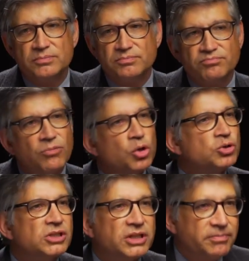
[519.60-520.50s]

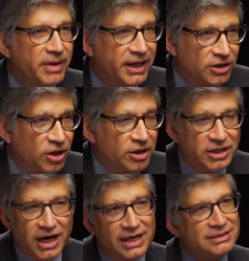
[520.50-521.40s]
mostly men are
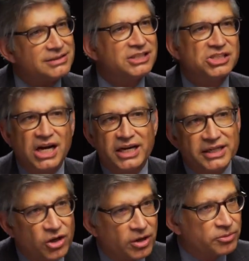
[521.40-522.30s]
not
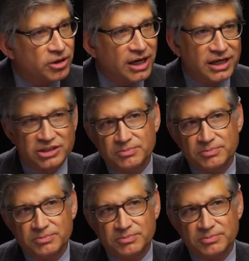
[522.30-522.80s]
designing our products,